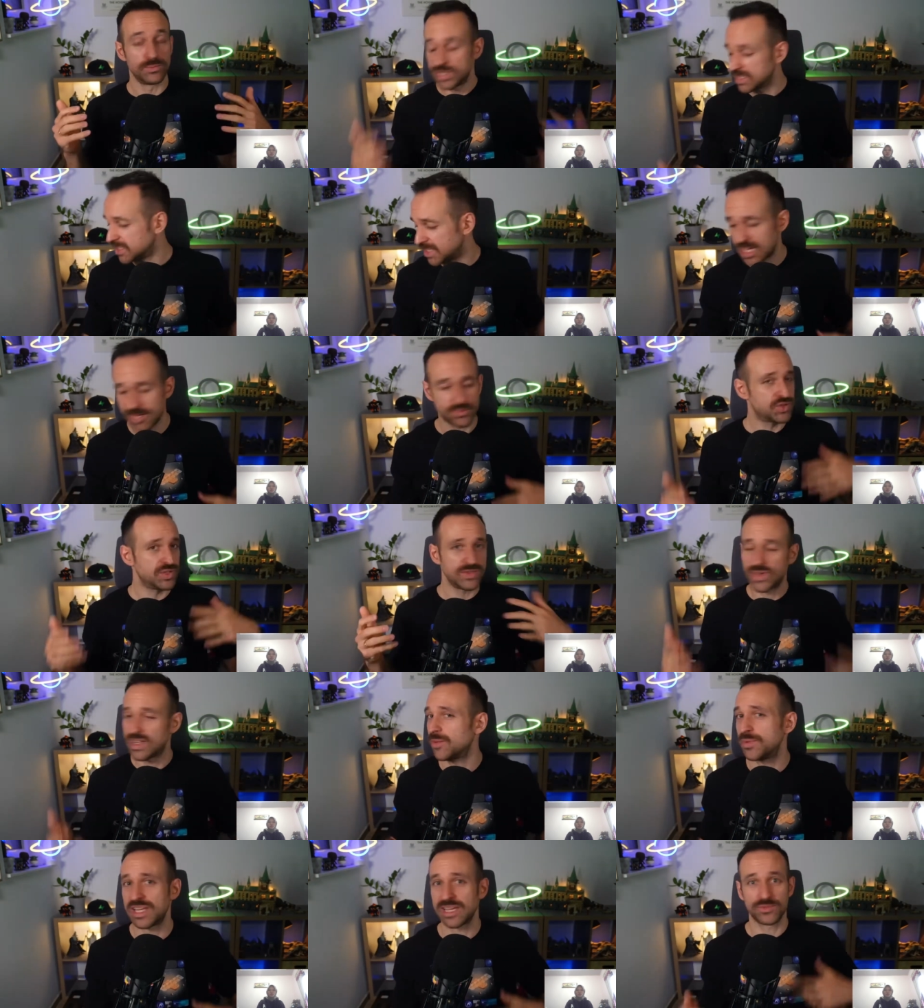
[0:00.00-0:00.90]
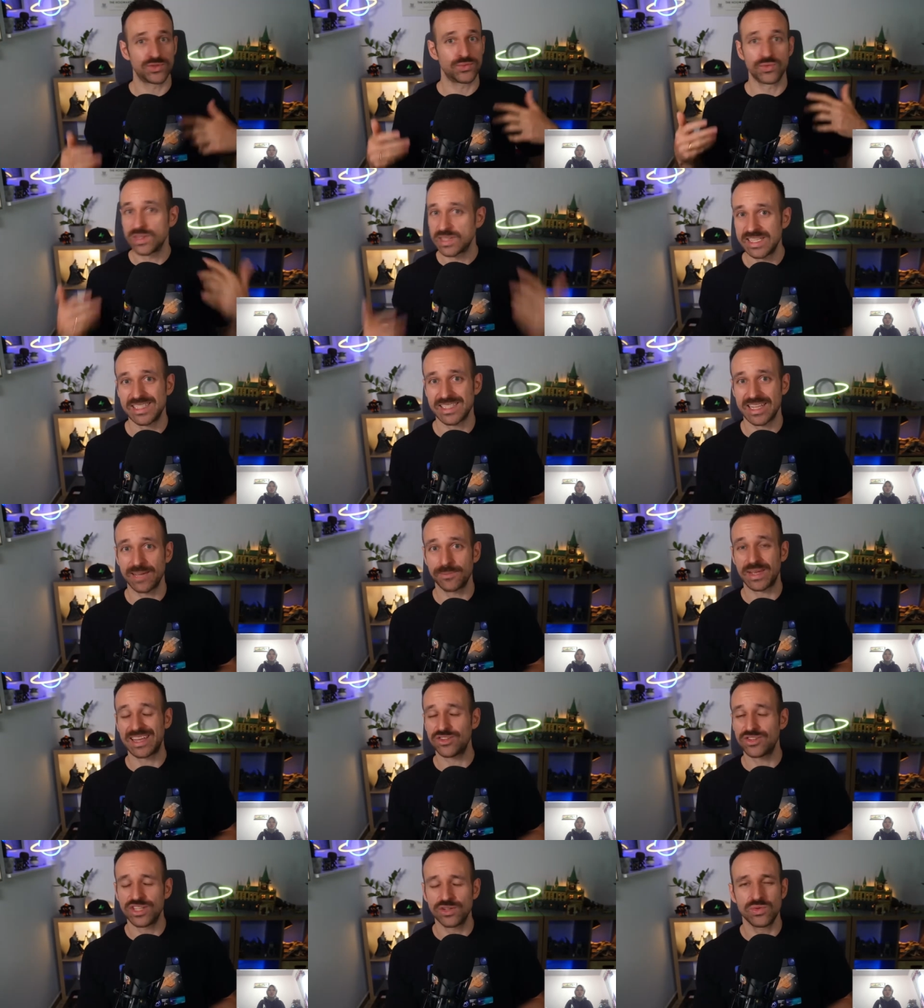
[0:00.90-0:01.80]
build an app, to develop an app, to release an
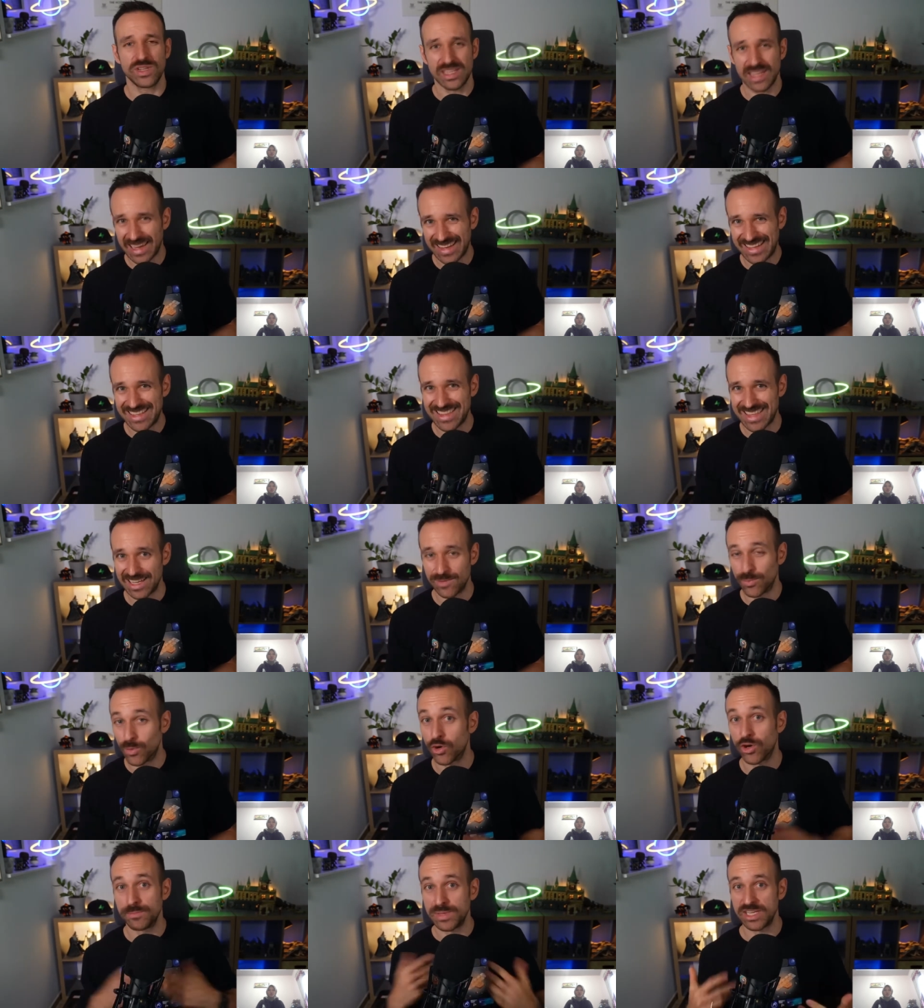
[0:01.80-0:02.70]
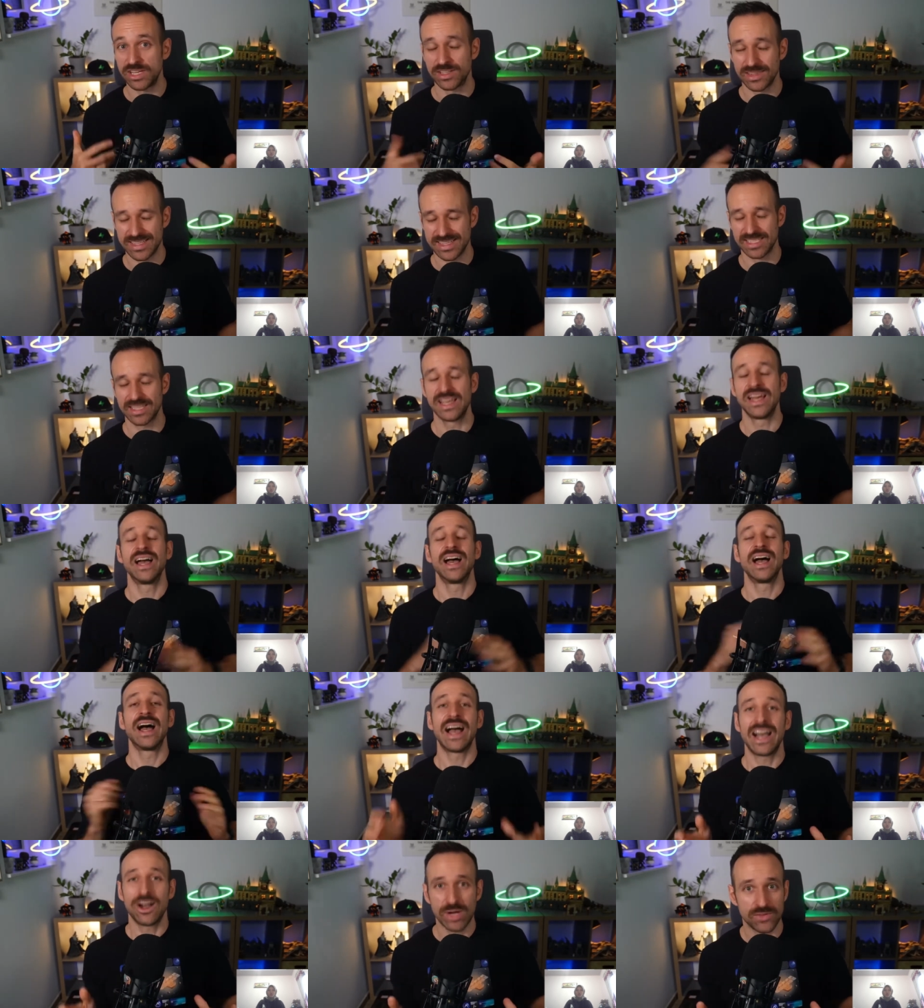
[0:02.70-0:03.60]
app, and you don't need anything more beyond this.
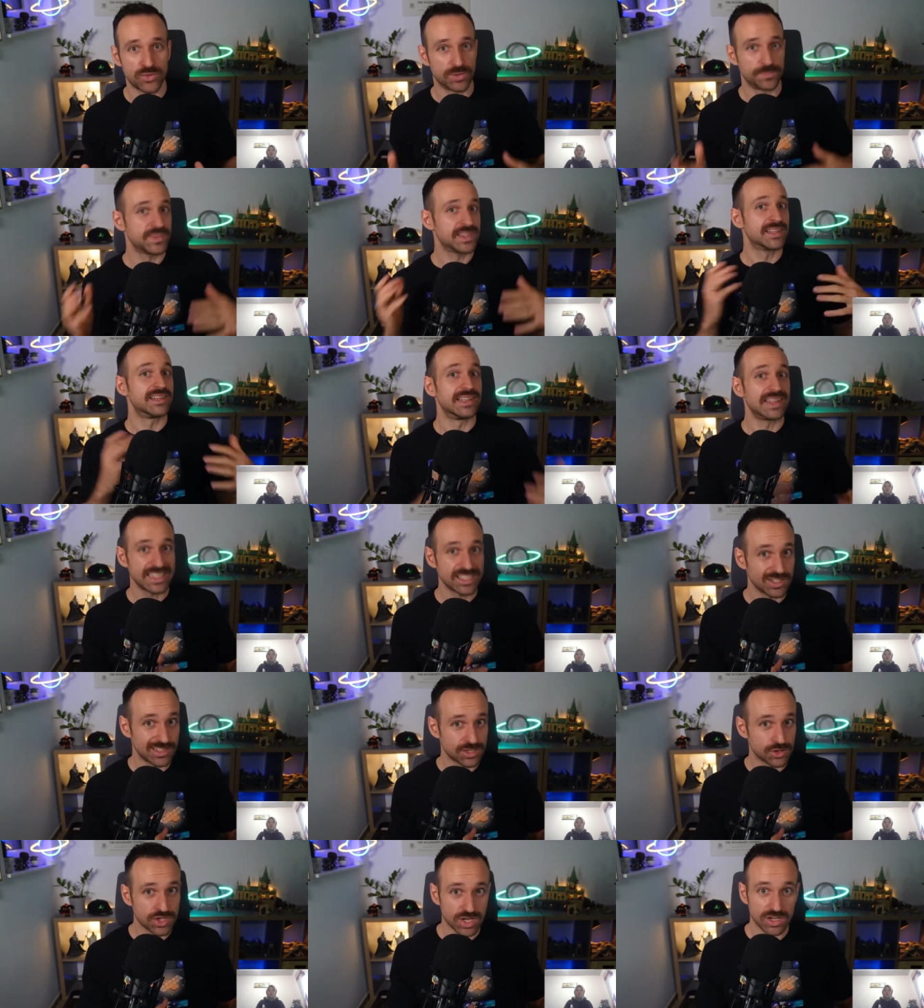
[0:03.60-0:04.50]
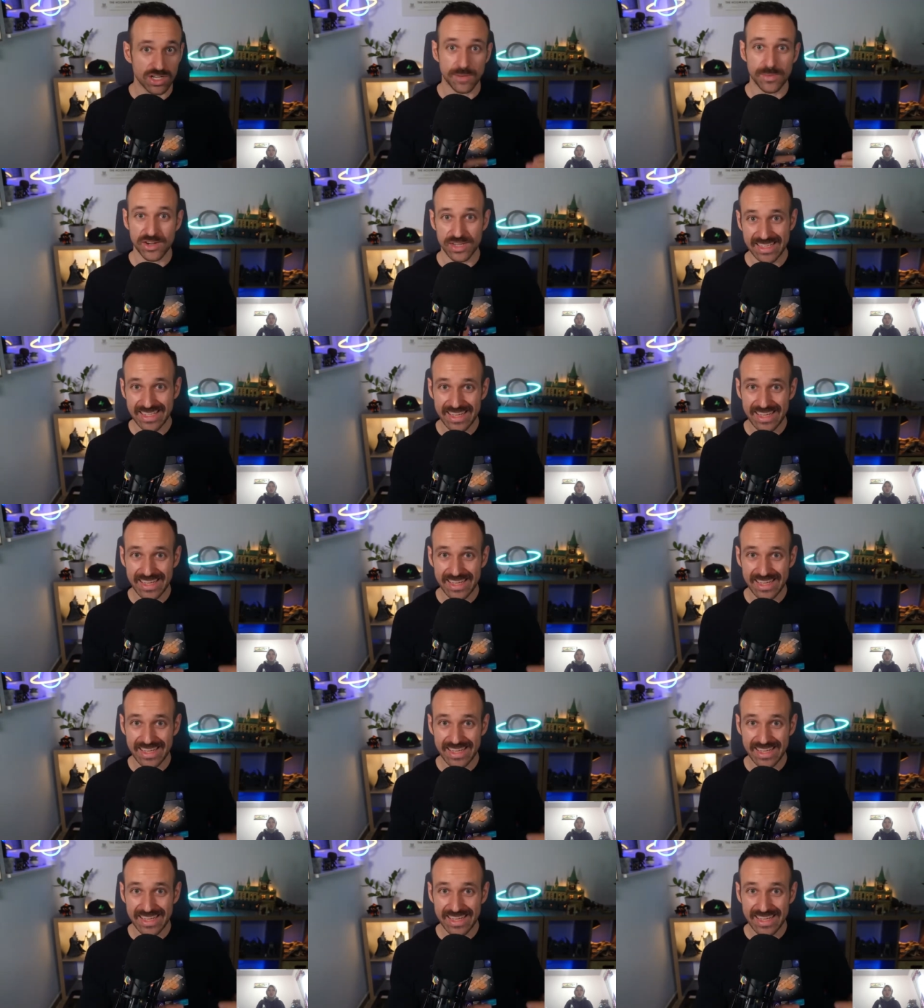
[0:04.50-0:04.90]
However, let's also talk about